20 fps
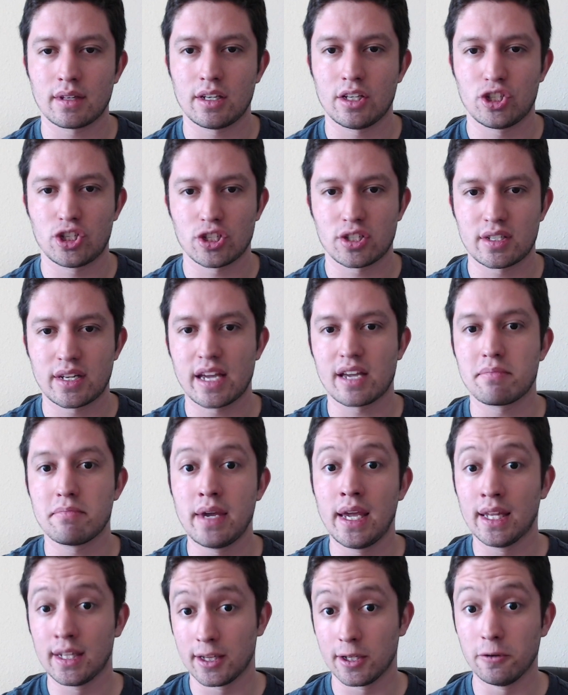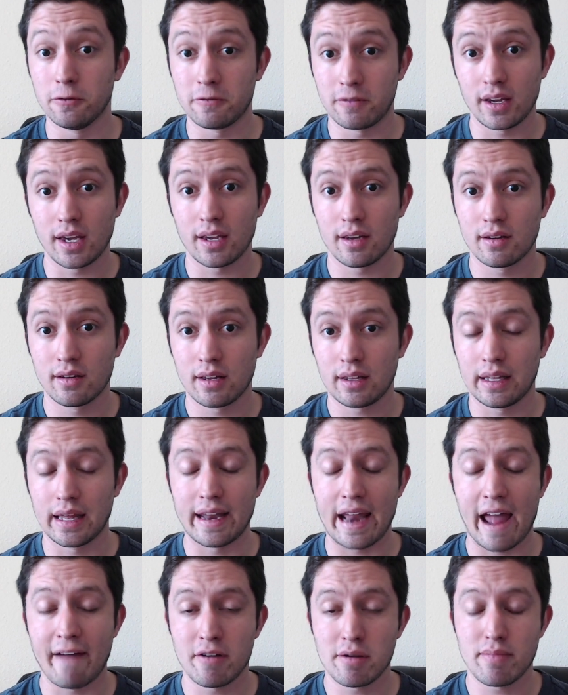Just take me and Luffy.
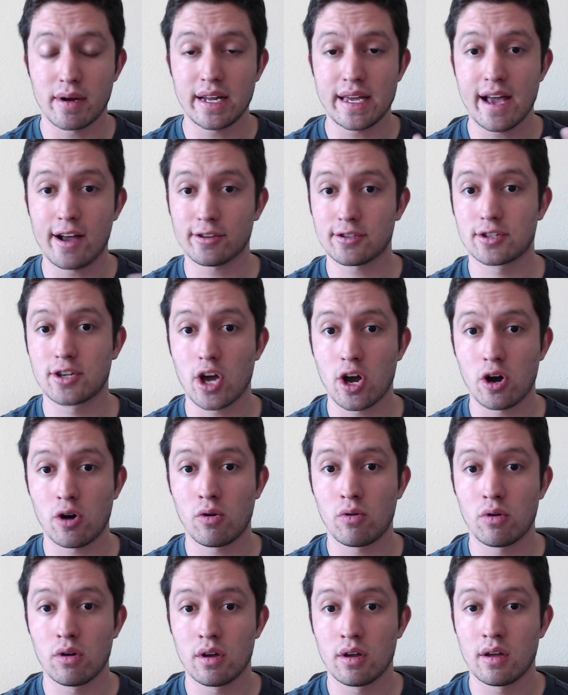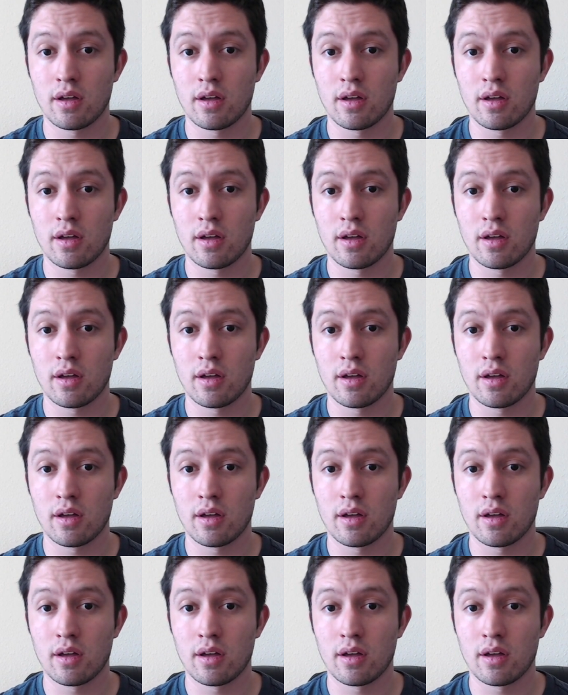Let everybody else go.